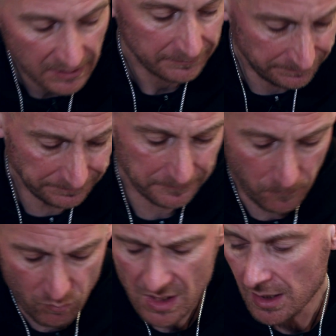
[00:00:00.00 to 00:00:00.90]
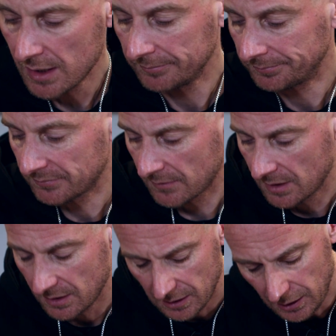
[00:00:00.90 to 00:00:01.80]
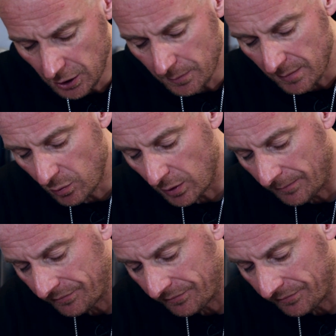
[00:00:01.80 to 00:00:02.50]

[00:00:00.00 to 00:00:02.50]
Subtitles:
A little bit more,